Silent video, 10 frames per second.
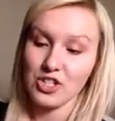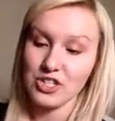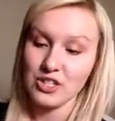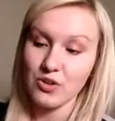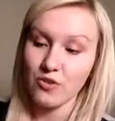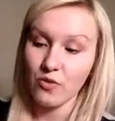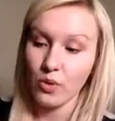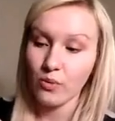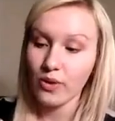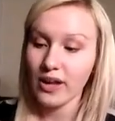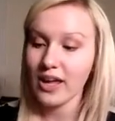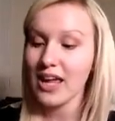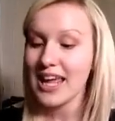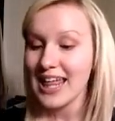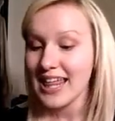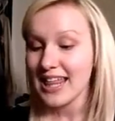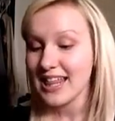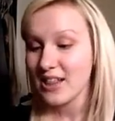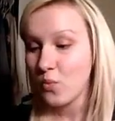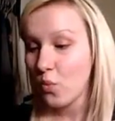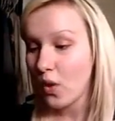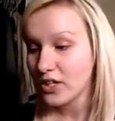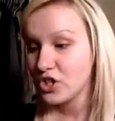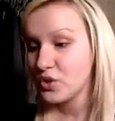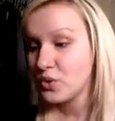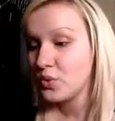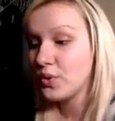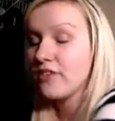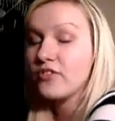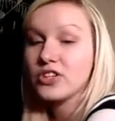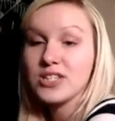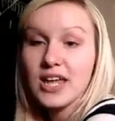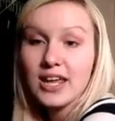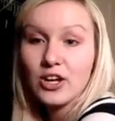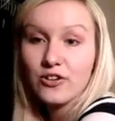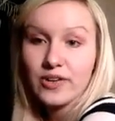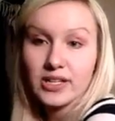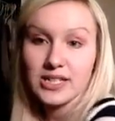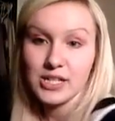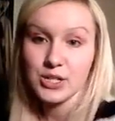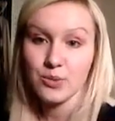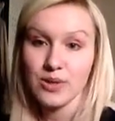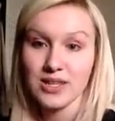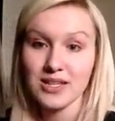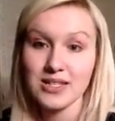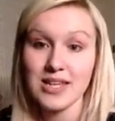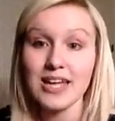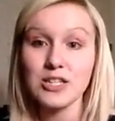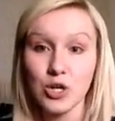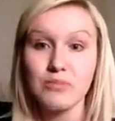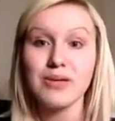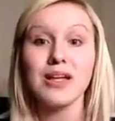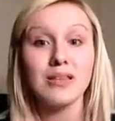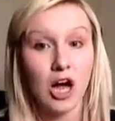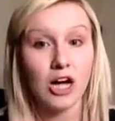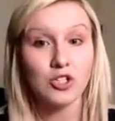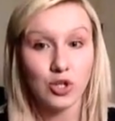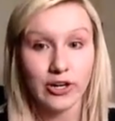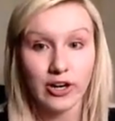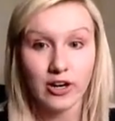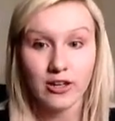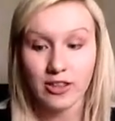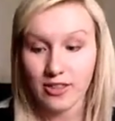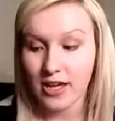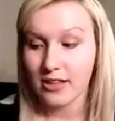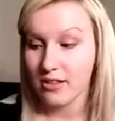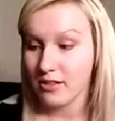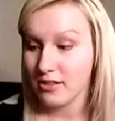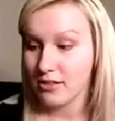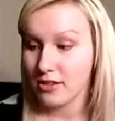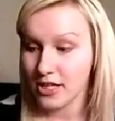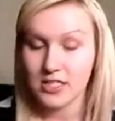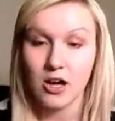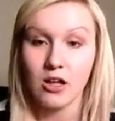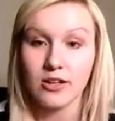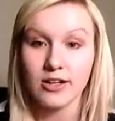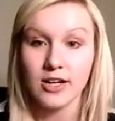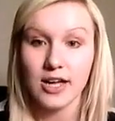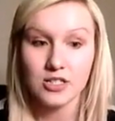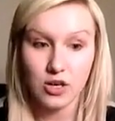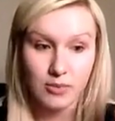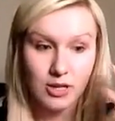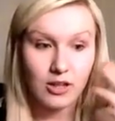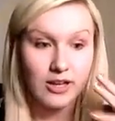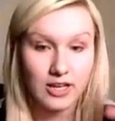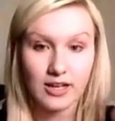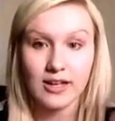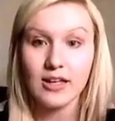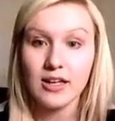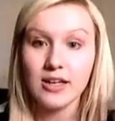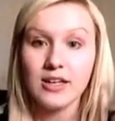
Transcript: just a little forewarning, if you're setting your foundation with this, it's going to be a lot darker than this color. It's going to be like a